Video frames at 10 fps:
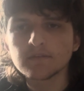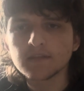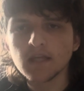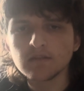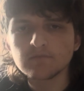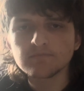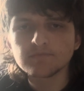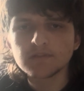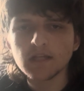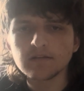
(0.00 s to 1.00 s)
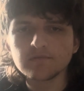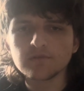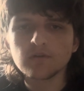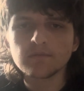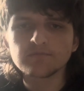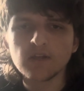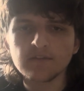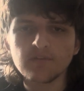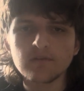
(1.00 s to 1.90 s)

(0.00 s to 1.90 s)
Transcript: Daredevil and Nick